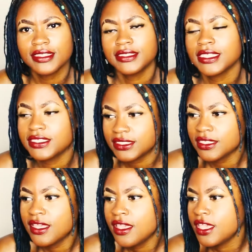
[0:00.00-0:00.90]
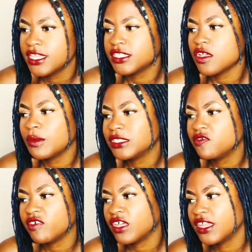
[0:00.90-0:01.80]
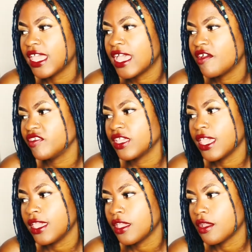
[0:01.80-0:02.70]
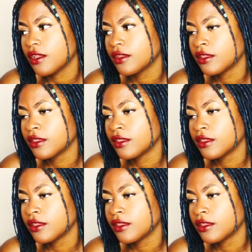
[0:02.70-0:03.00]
this. I just, it's so much fun having hair.